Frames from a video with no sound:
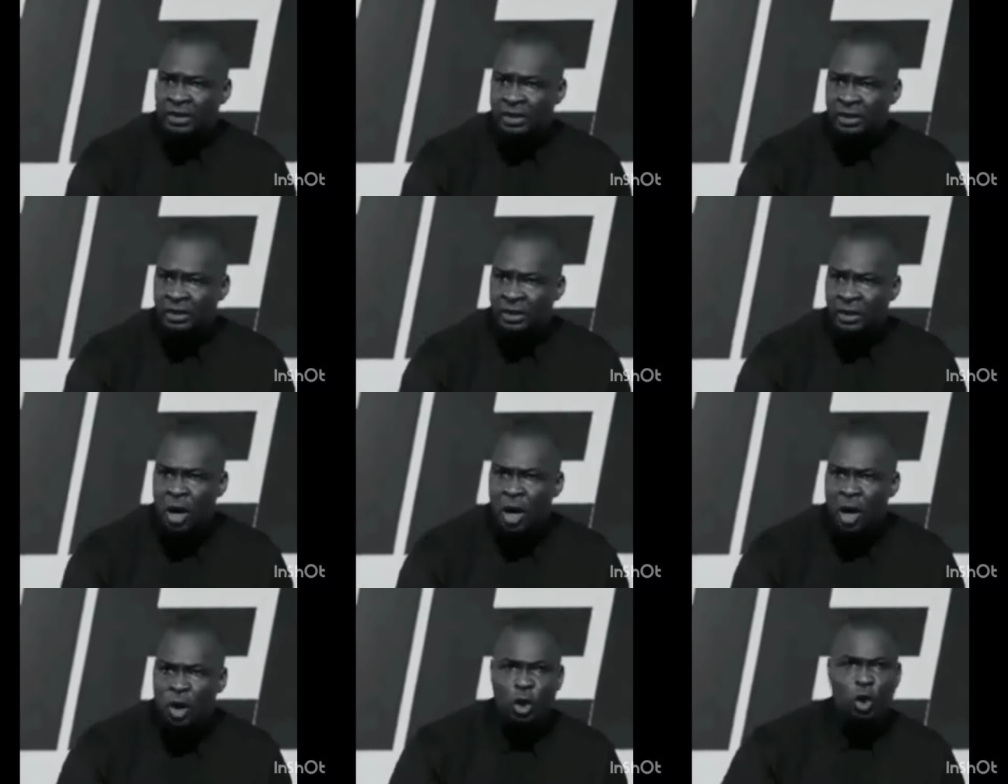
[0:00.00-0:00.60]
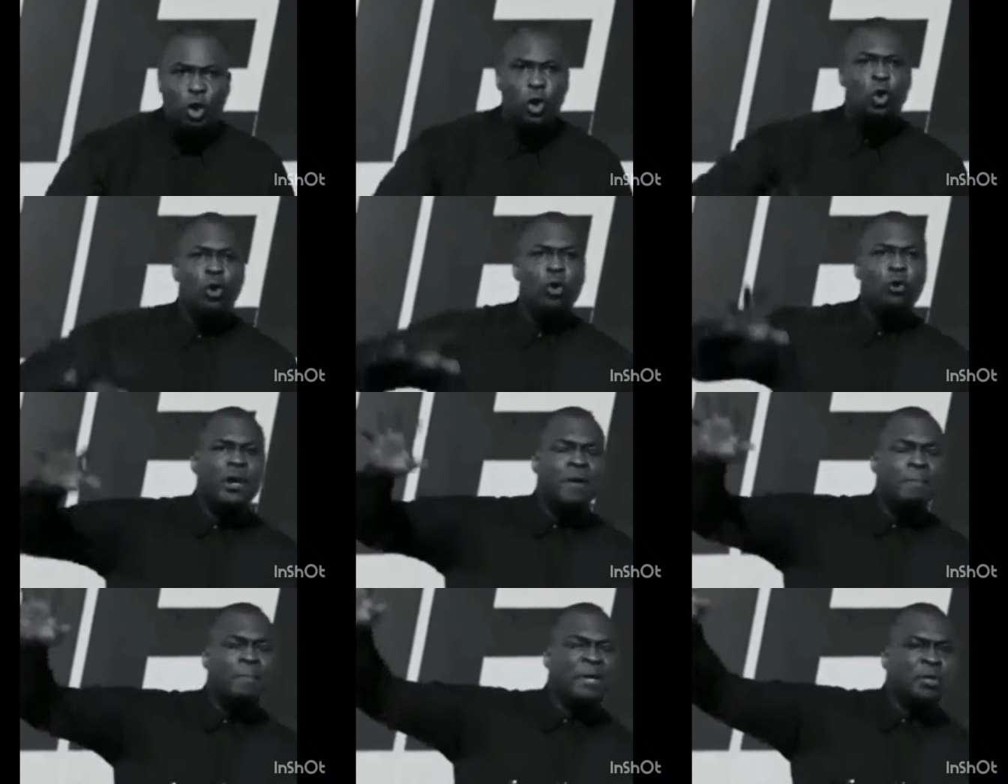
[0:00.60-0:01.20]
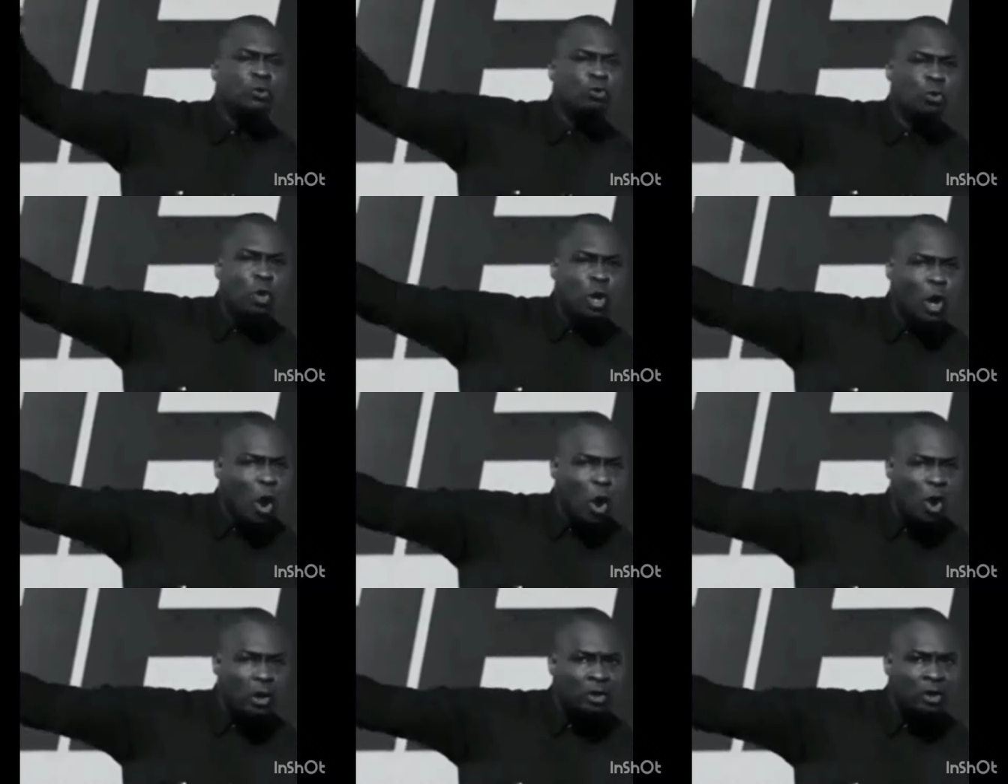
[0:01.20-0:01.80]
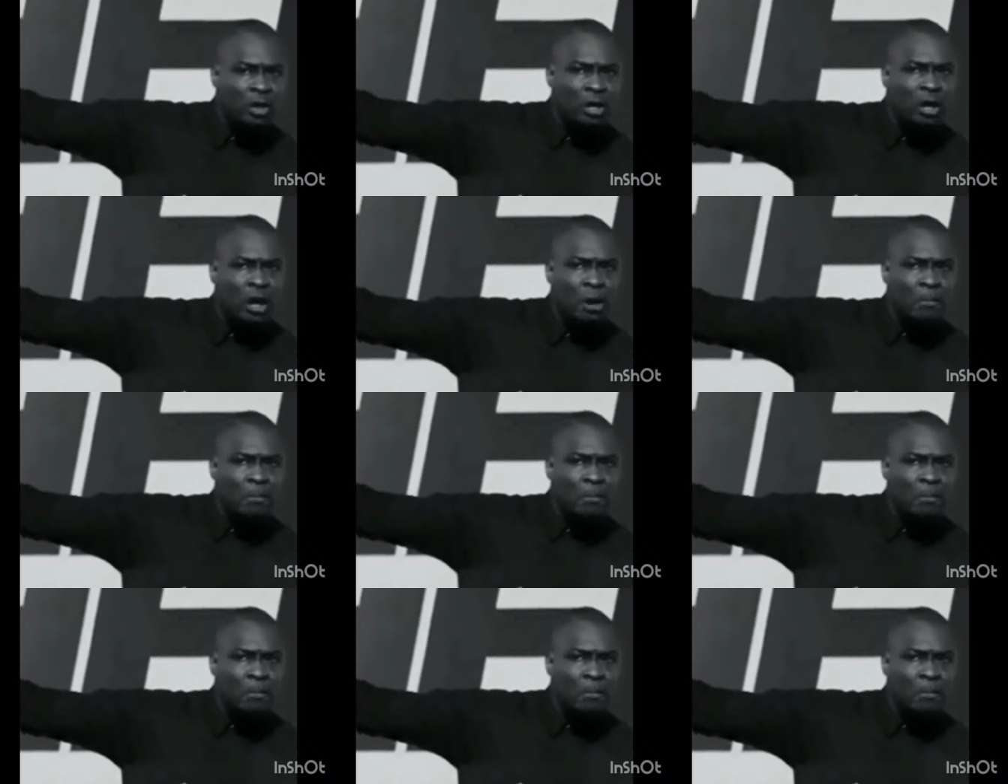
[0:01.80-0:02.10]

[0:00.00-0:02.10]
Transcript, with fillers: healed. Glory be to God.